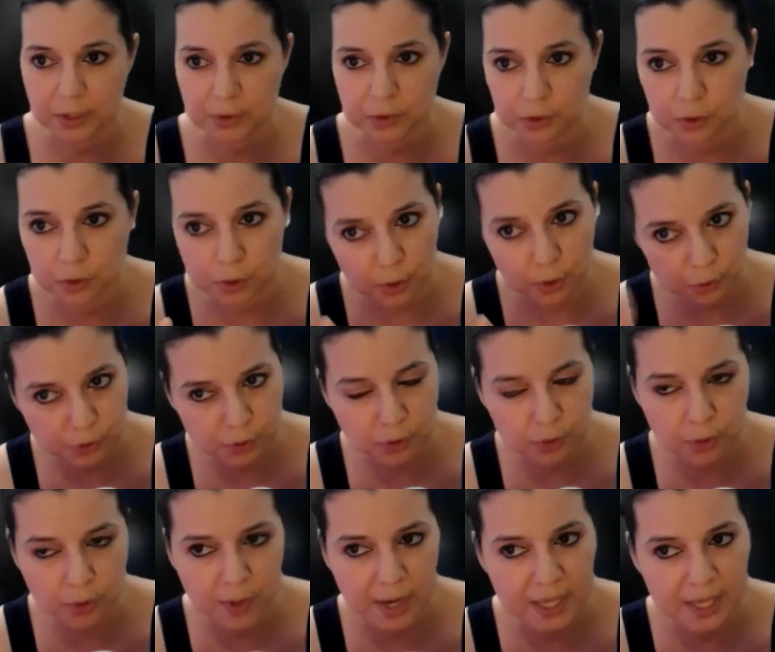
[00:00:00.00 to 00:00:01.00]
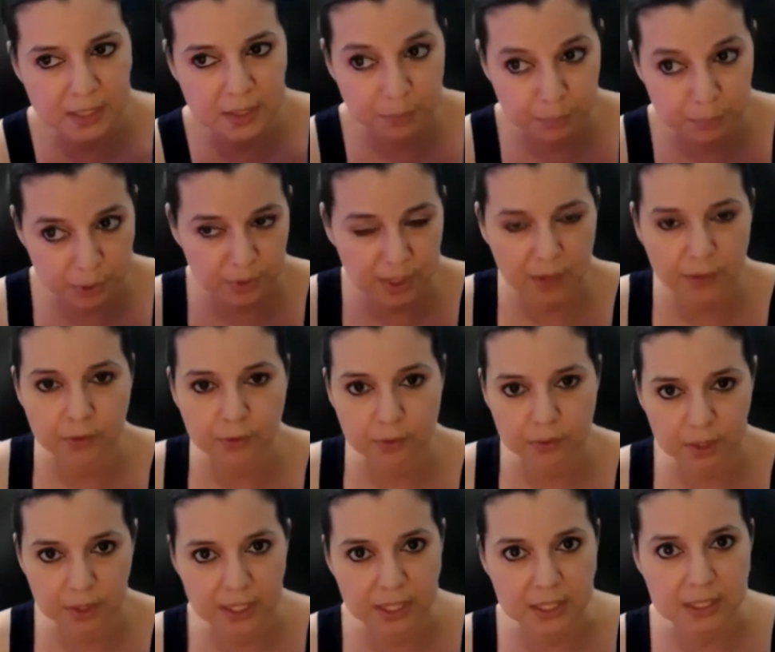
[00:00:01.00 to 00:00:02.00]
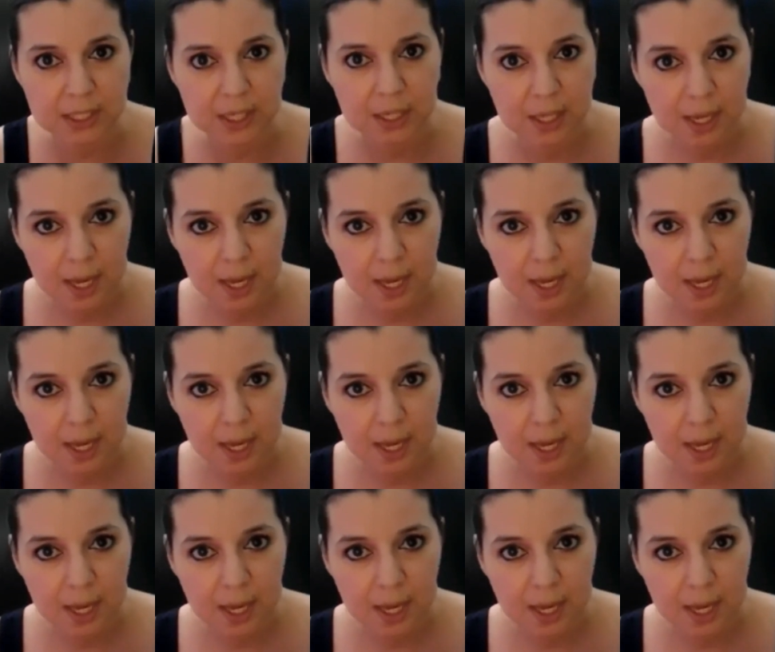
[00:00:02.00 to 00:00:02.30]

So you go to solo ads to build out your list.